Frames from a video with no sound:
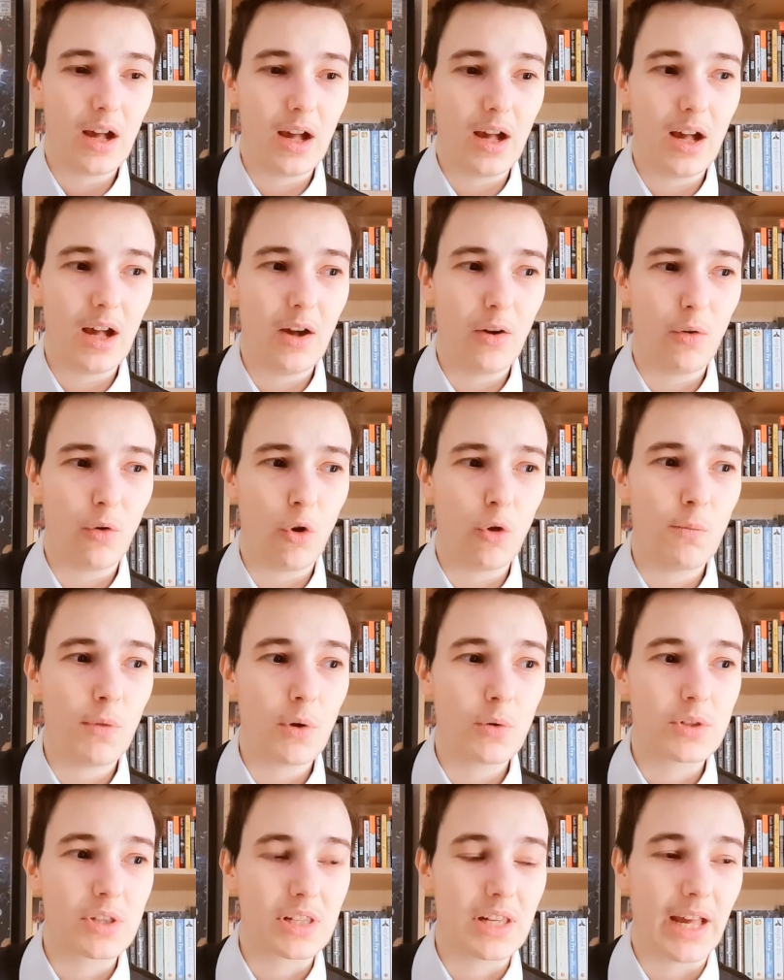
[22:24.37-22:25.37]
uh,
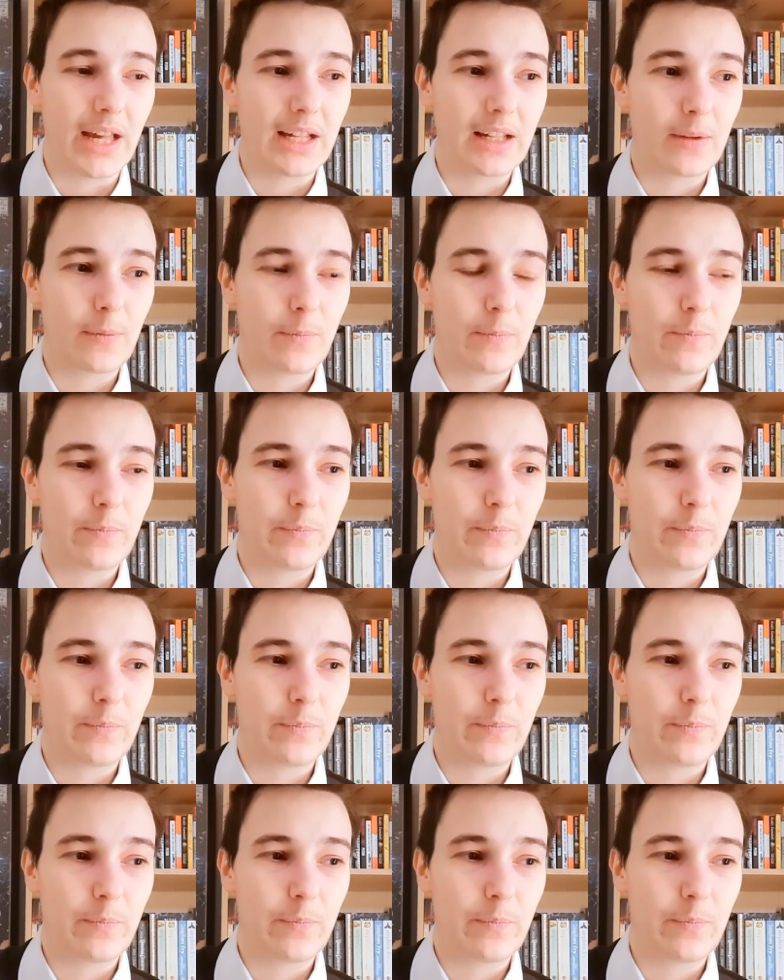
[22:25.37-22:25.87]
almost like